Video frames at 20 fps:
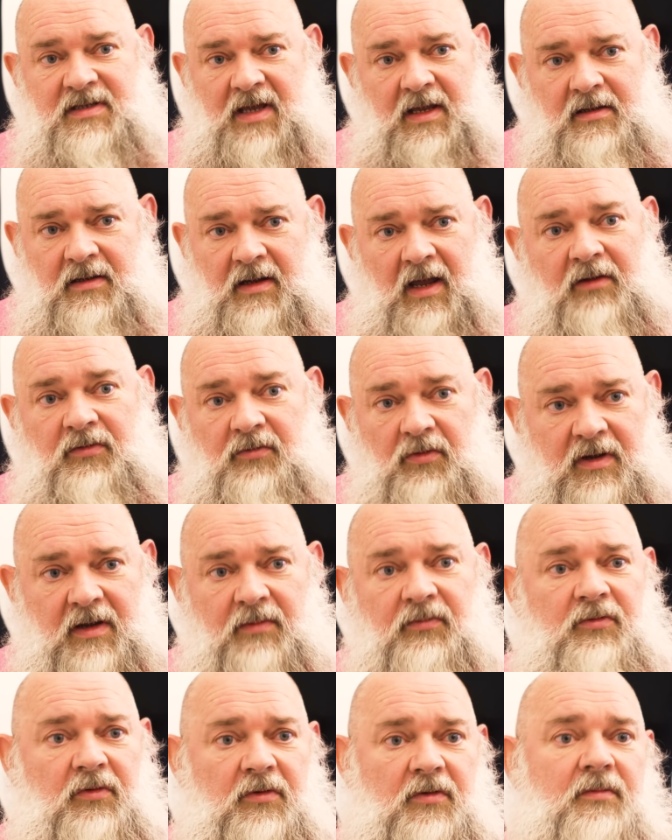and I took
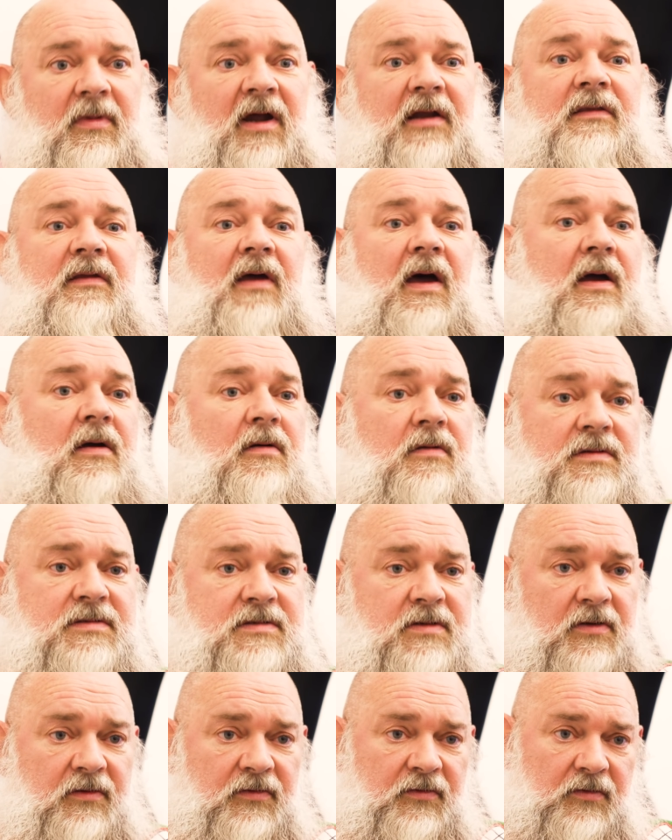him to Martin
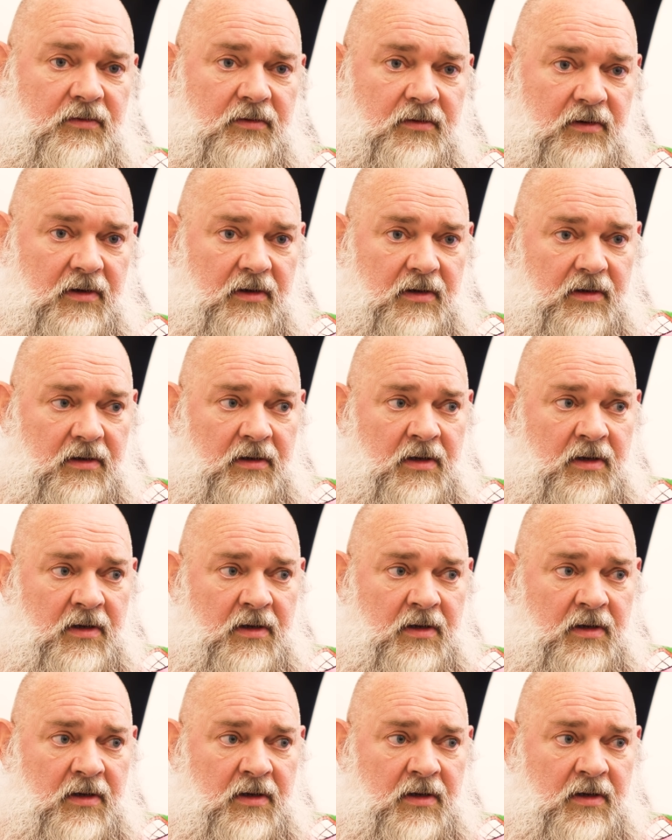also to